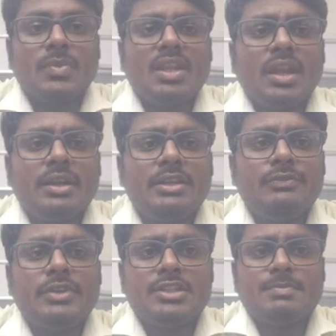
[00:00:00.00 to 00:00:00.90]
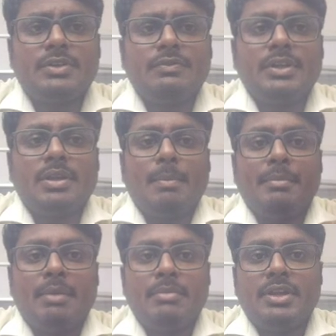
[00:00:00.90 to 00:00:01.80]
difference between
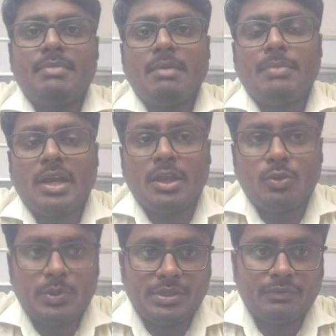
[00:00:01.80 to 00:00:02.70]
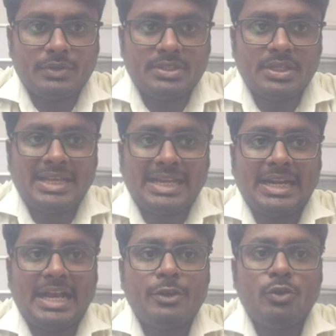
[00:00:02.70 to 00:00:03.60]
memory mapped I/O interfacing and
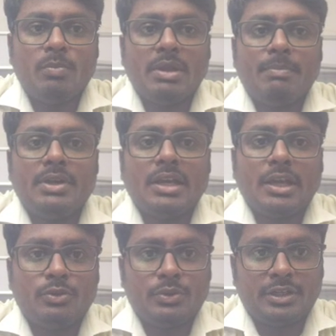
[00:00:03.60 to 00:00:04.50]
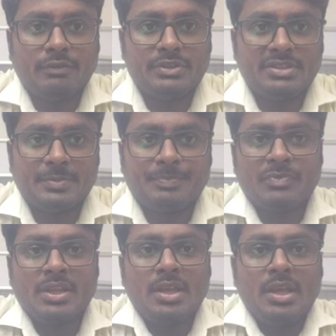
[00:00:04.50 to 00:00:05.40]
I/O mapped I/O interfacing.
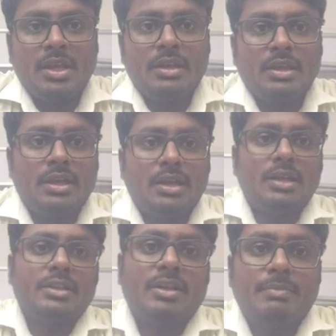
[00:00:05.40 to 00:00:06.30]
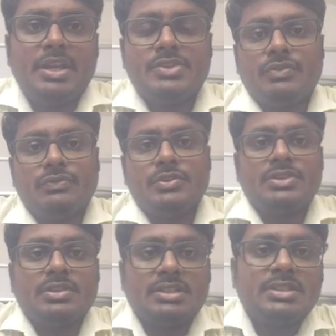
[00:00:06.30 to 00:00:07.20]
The major feature
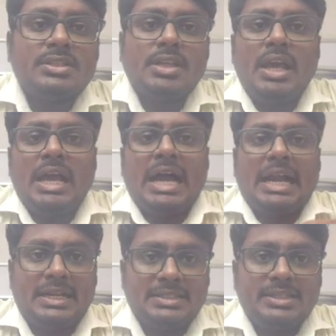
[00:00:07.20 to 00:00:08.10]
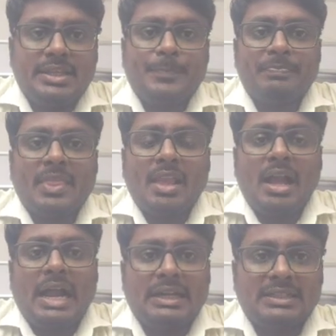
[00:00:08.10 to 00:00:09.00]
is addressing,
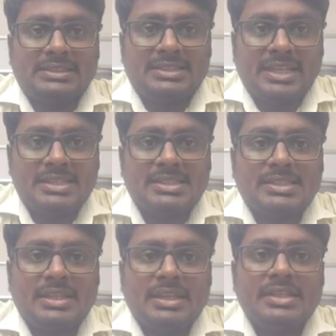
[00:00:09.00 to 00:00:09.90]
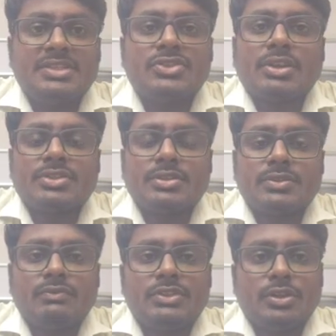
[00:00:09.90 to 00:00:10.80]
address size, instructions
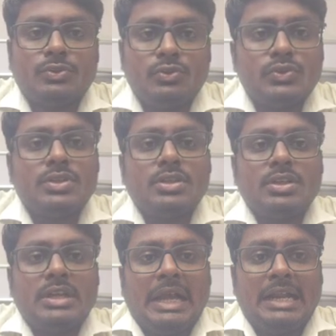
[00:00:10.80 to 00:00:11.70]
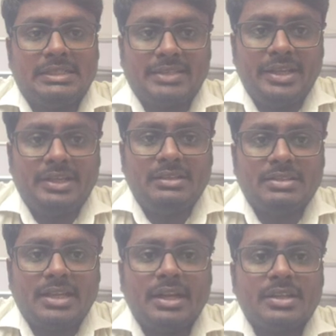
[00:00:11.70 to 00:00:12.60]
which are used, and cycles
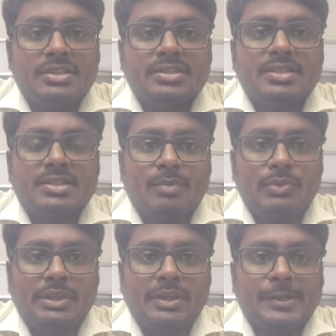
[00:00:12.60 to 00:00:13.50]
and registers communicating.